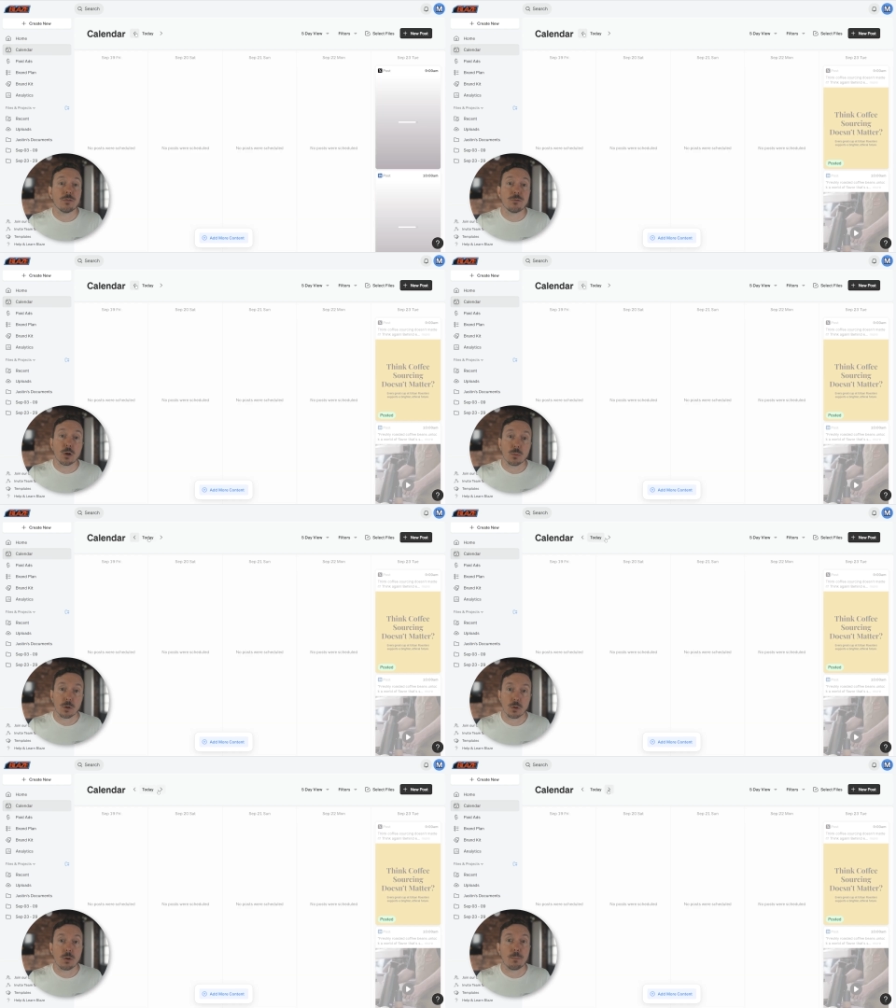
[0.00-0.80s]

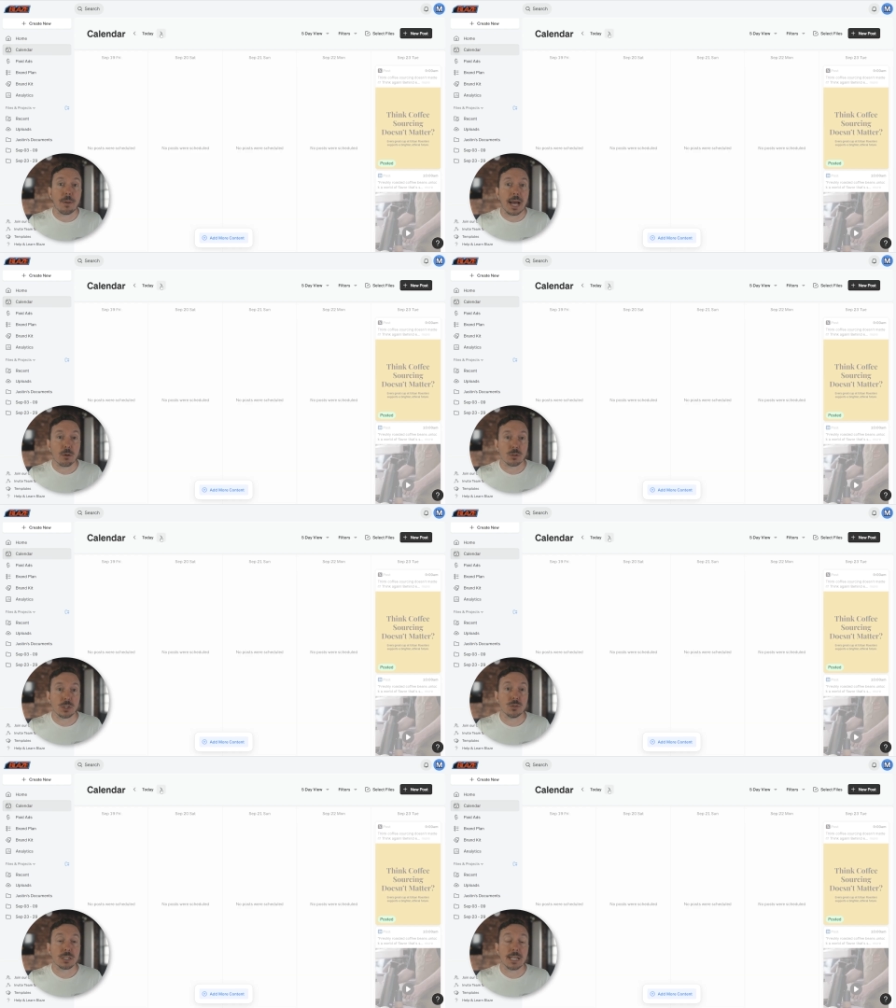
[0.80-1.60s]
forward or
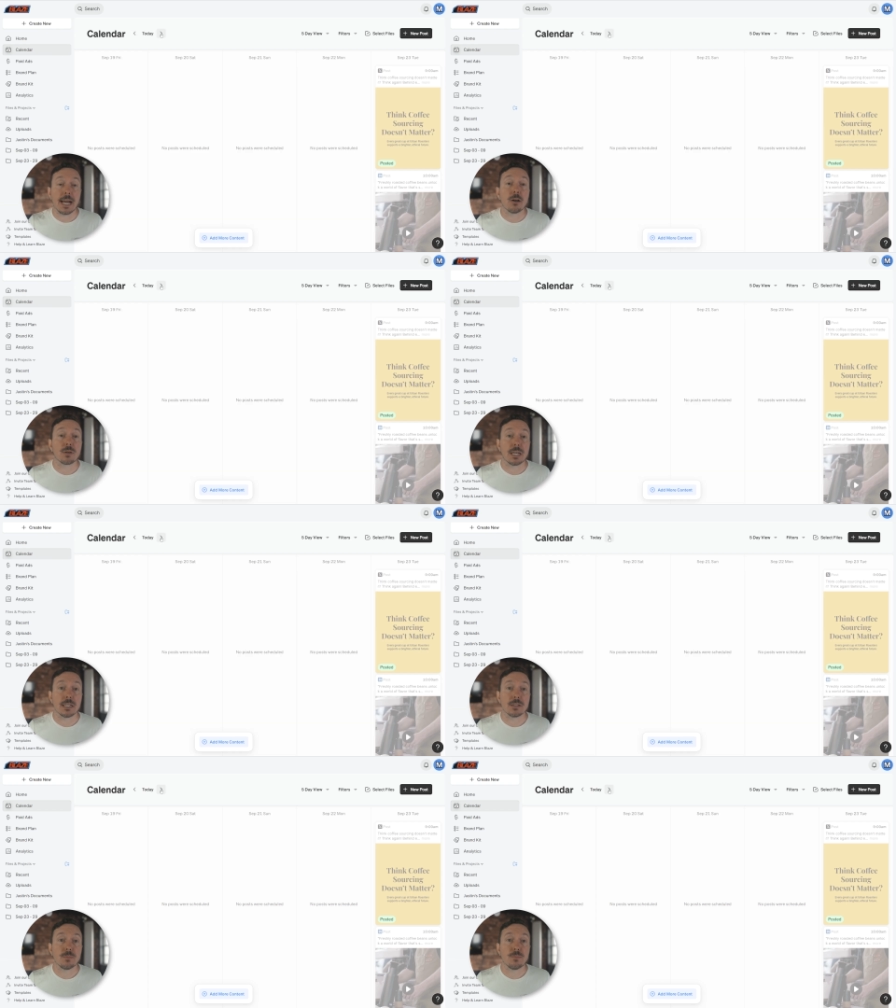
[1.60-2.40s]
backwards using the arrow keys.